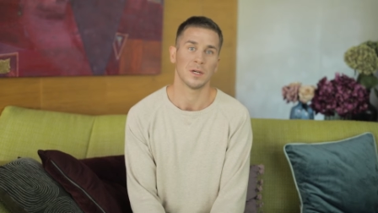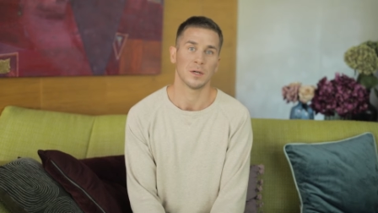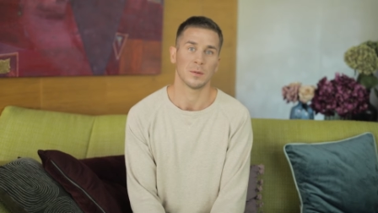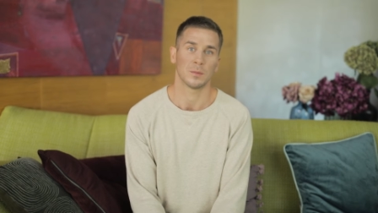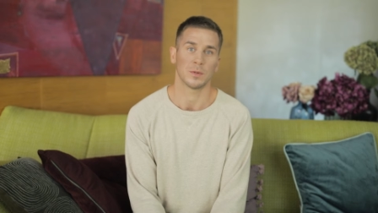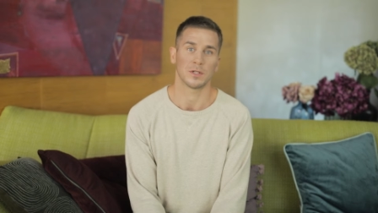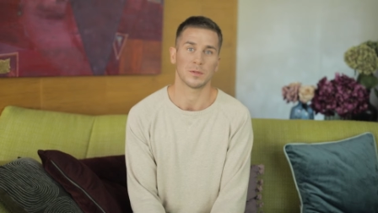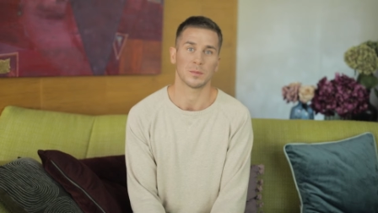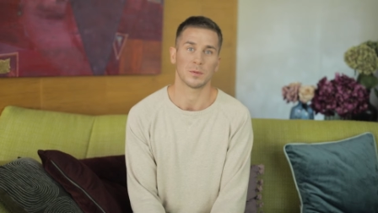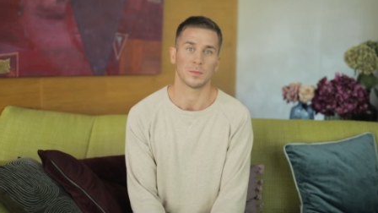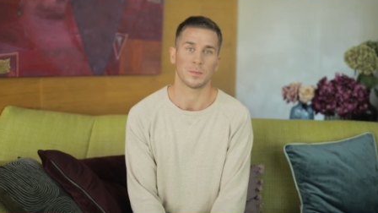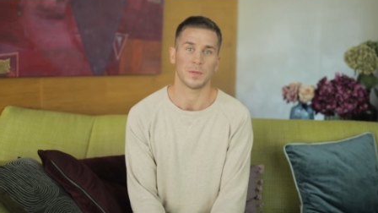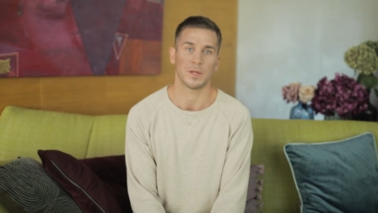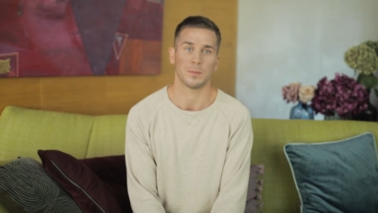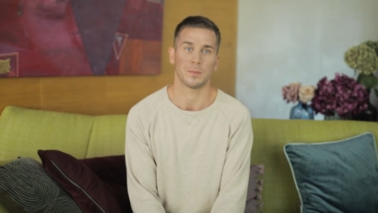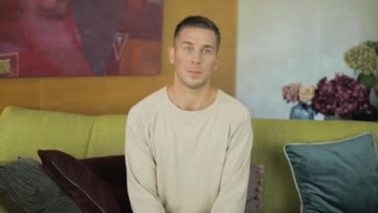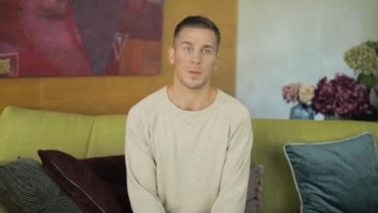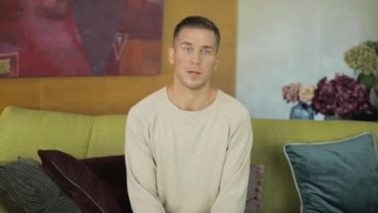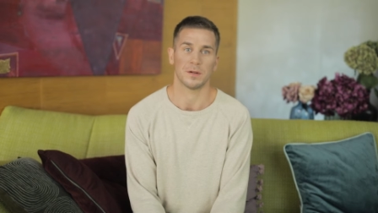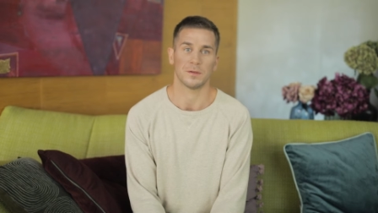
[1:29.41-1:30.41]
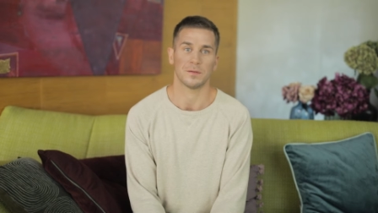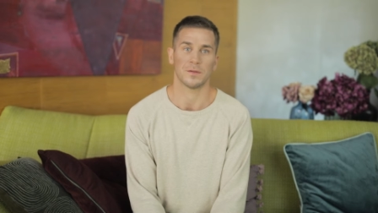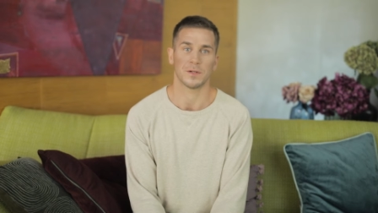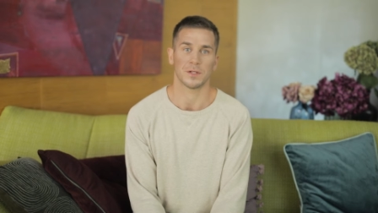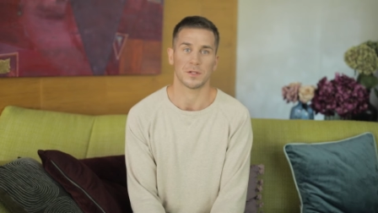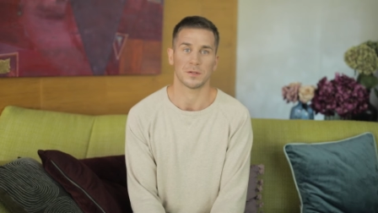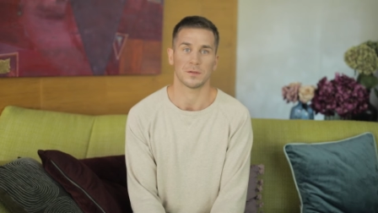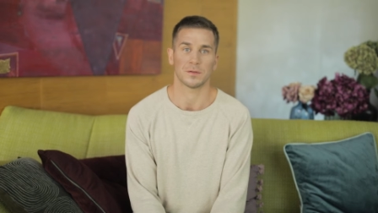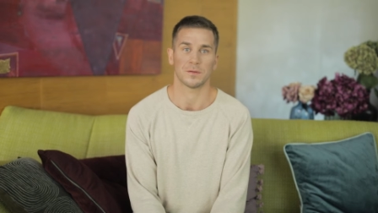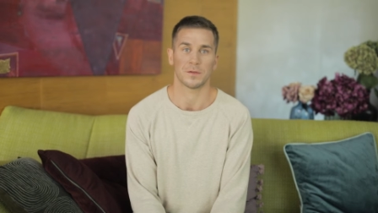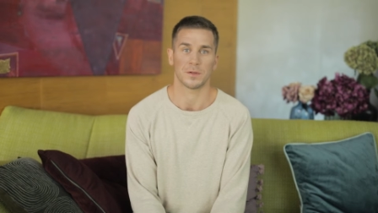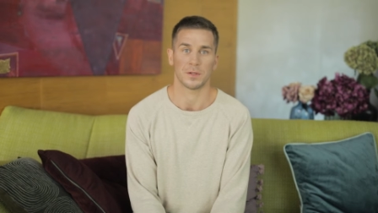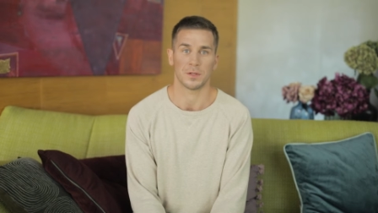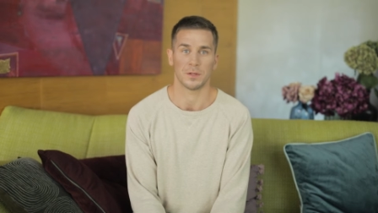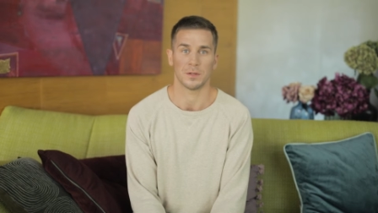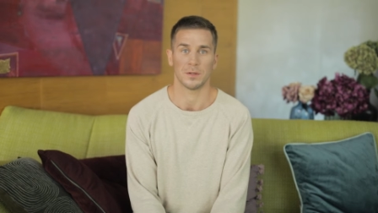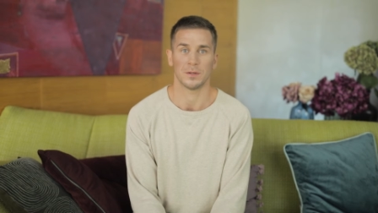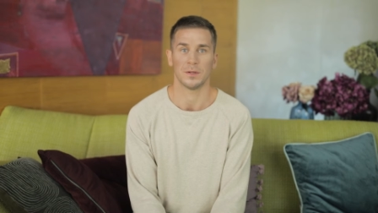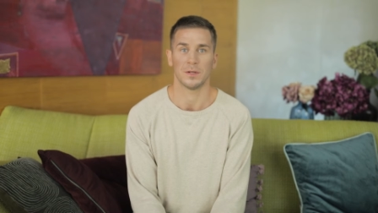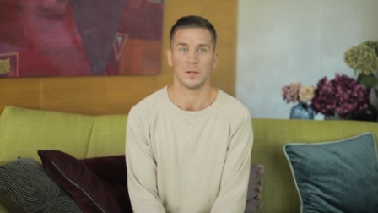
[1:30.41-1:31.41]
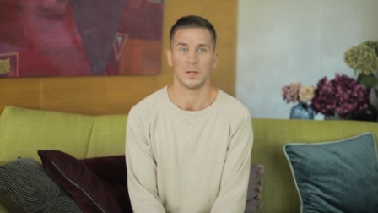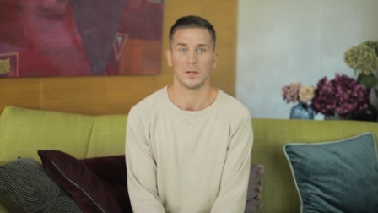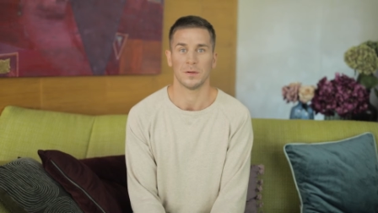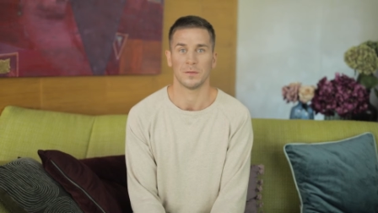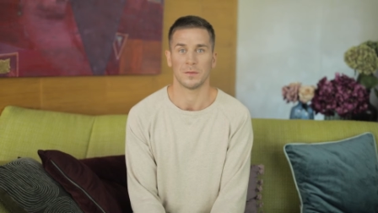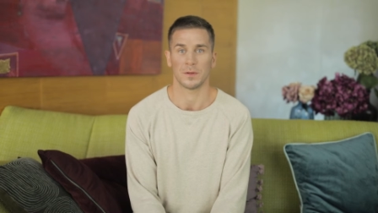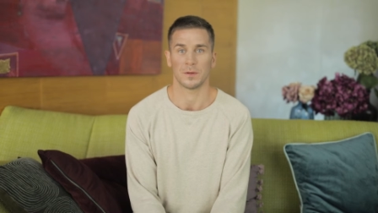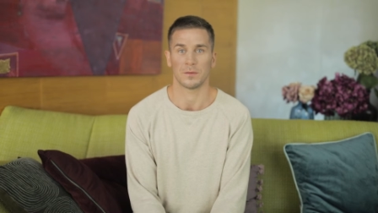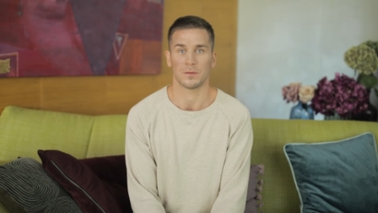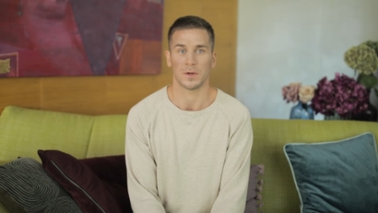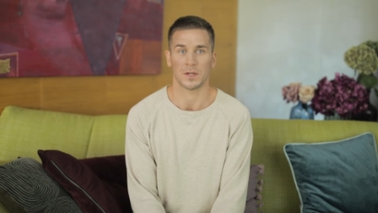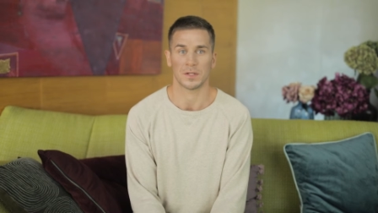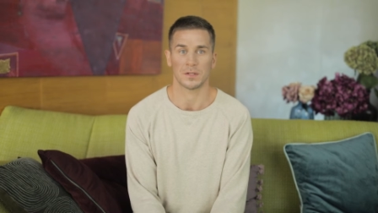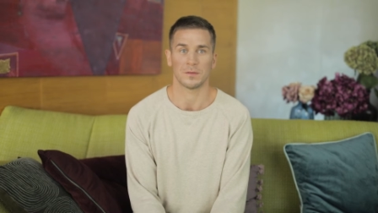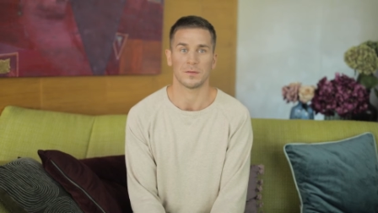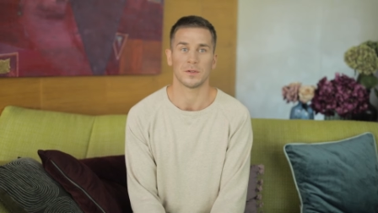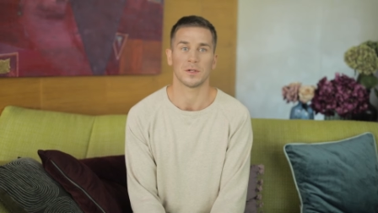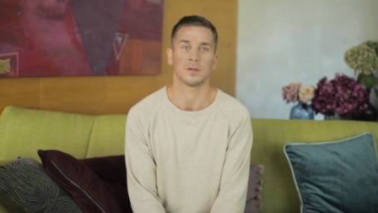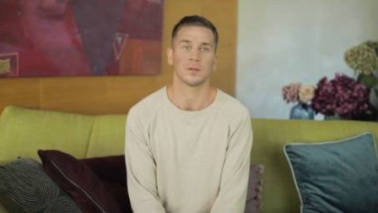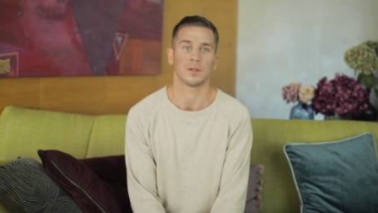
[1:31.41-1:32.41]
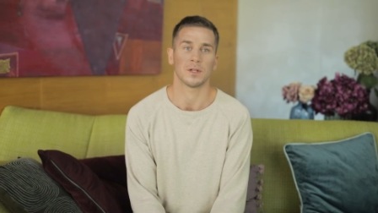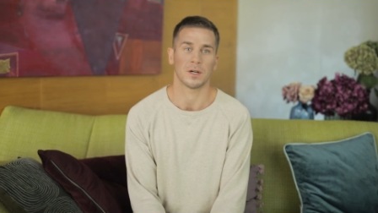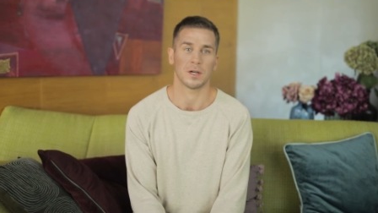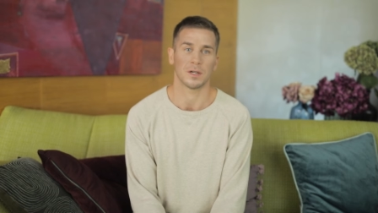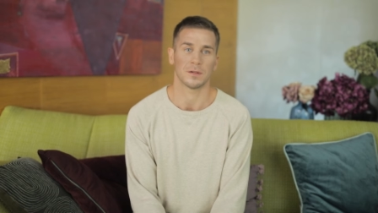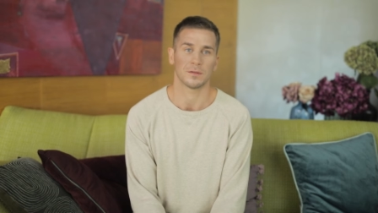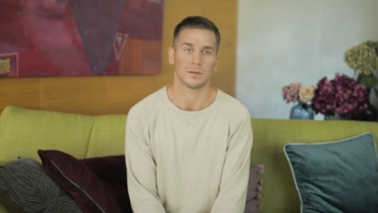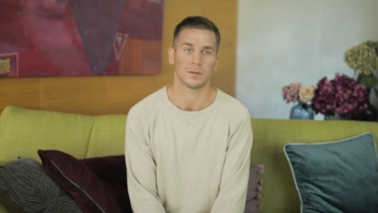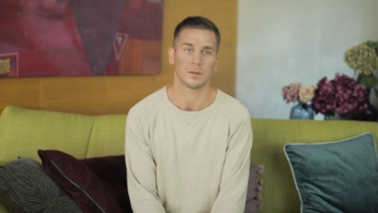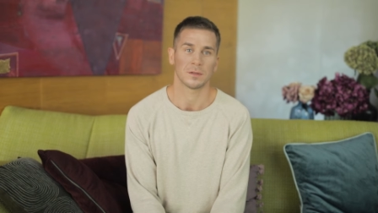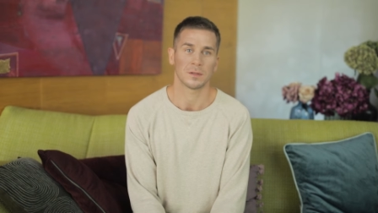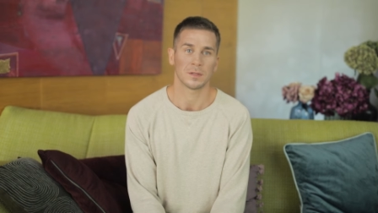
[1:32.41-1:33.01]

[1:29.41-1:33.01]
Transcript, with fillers: which would be beneficial for you for the rest of your life.